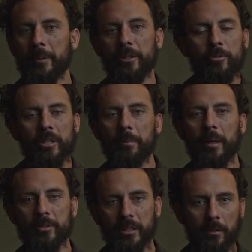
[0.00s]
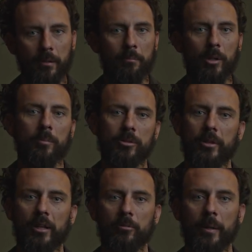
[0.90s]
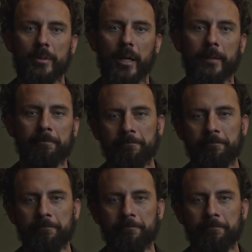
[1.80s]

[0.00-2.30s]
A new job comes in, boom, straight on the website.